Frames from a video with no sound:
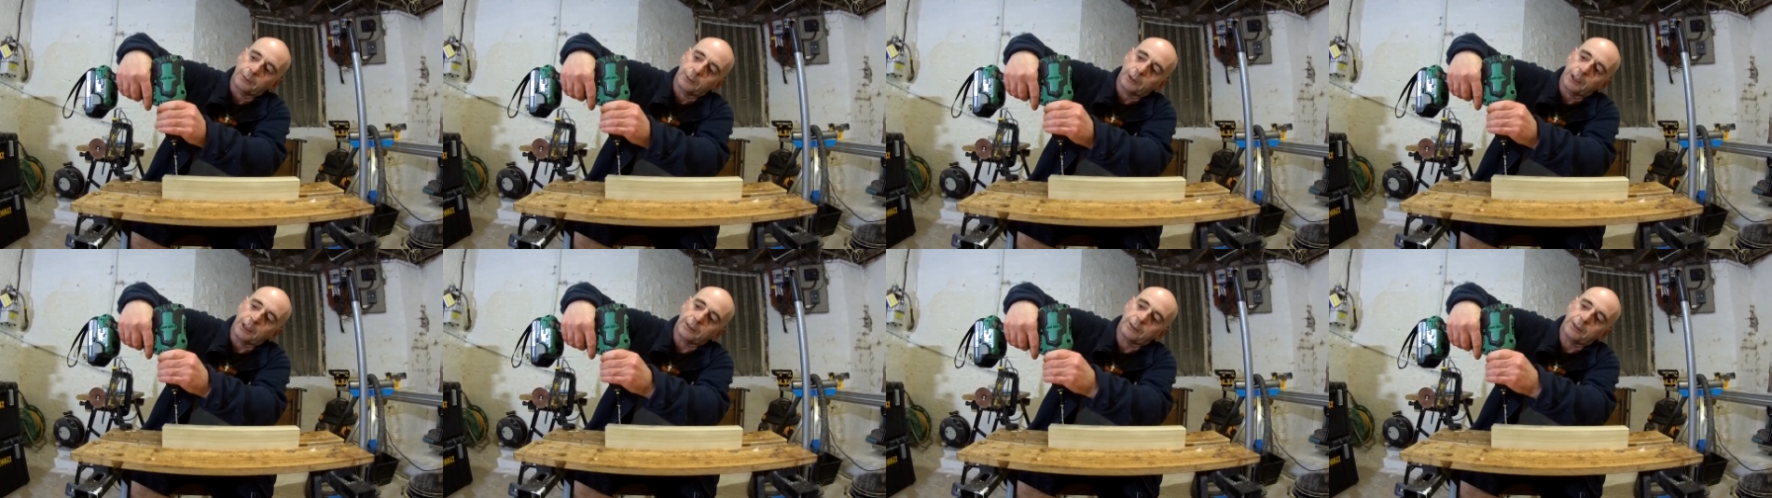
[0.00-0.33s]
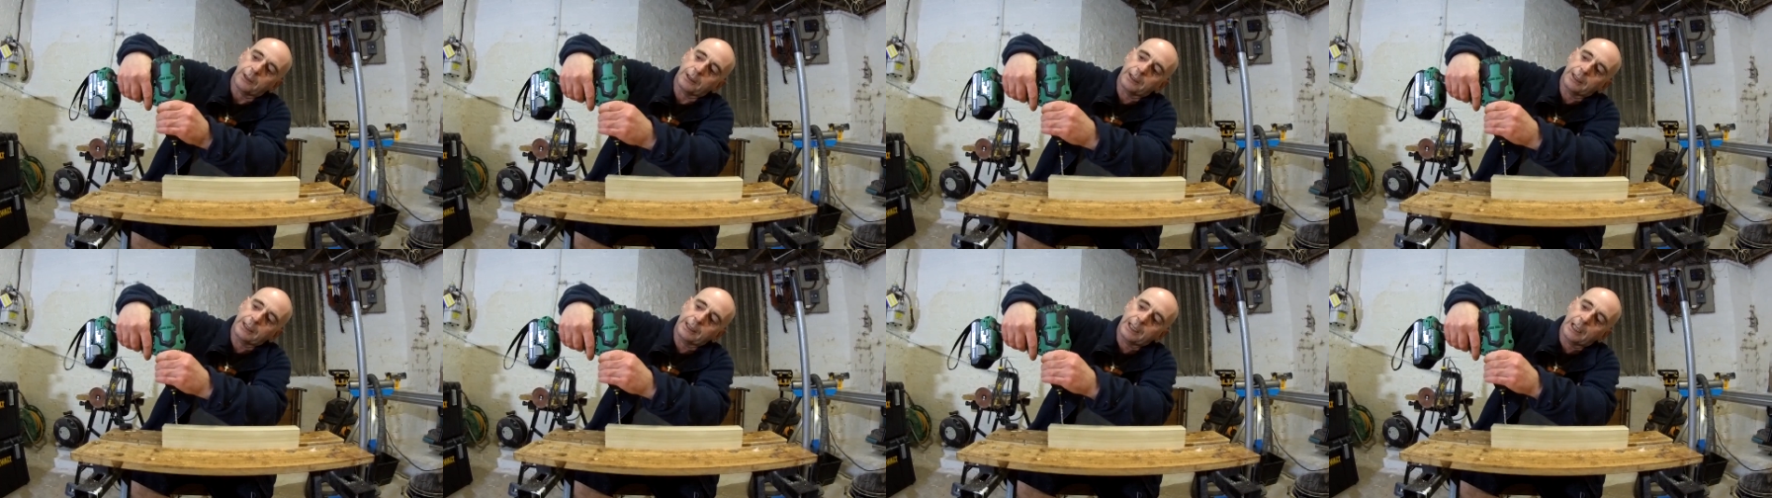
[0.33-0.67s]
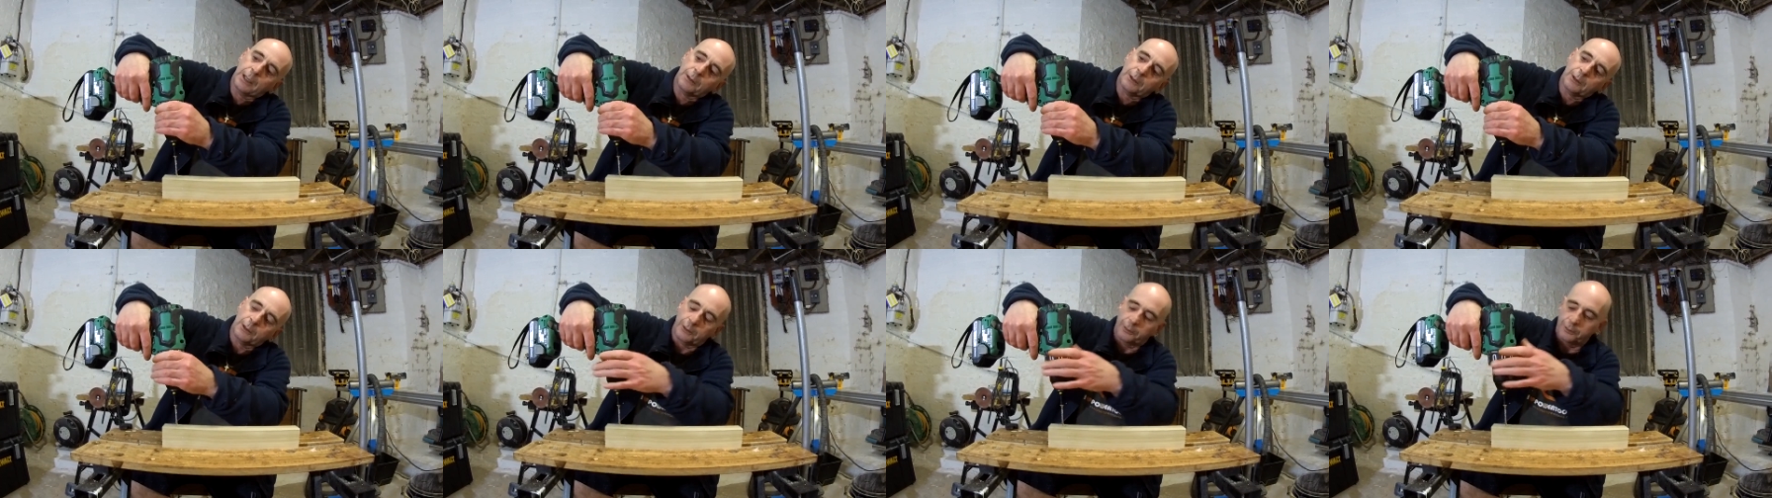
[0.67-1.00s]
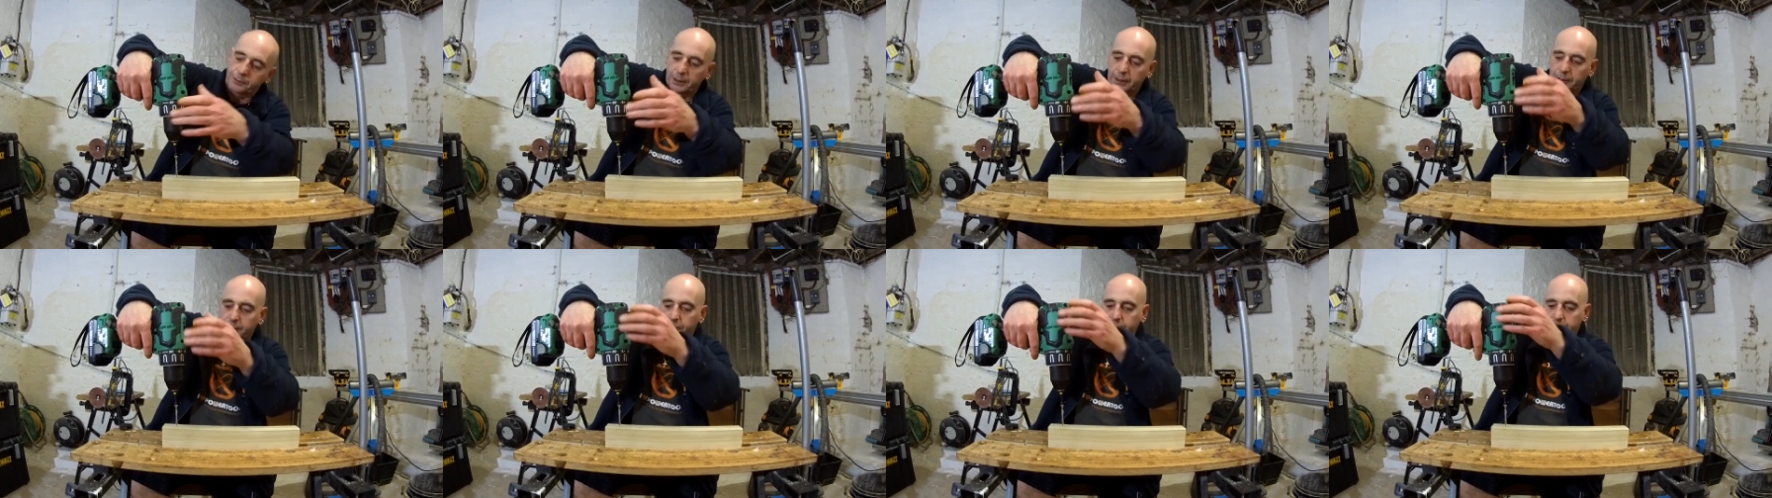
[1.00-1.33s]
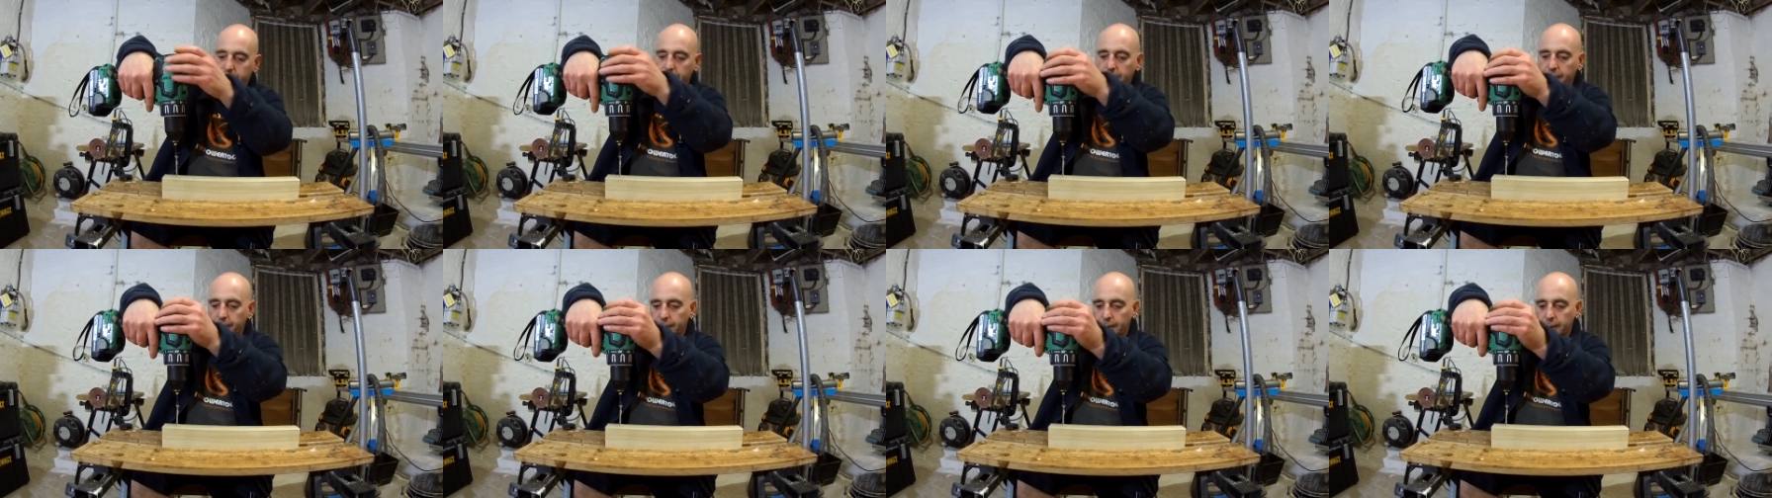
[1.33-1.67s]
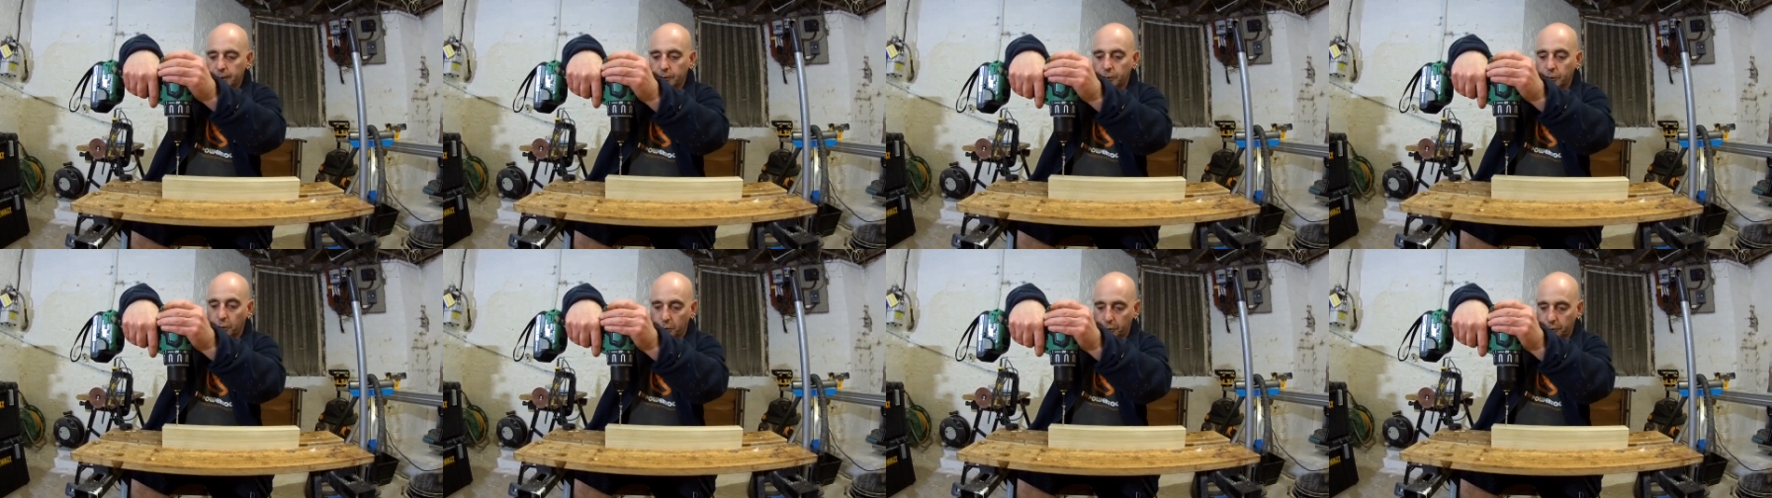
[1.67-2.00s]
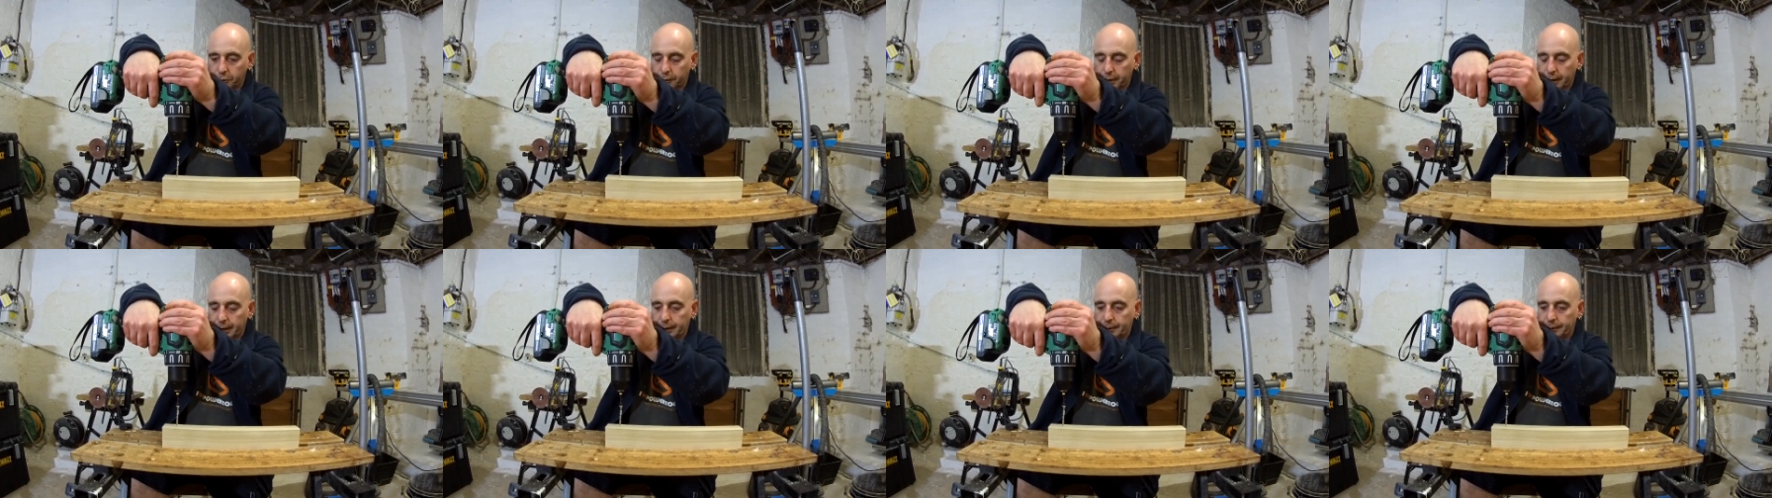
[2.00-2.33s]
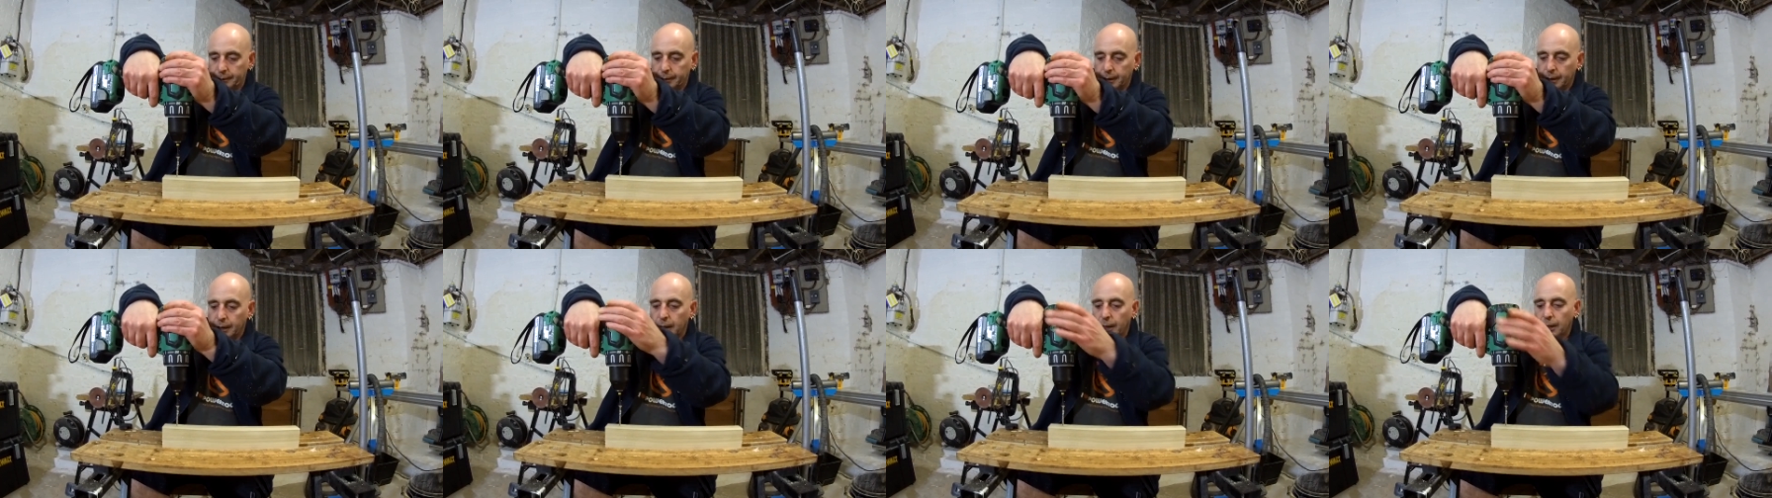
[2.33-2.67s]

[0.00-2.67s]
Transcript: We're going to turn it down to 16 torque setting.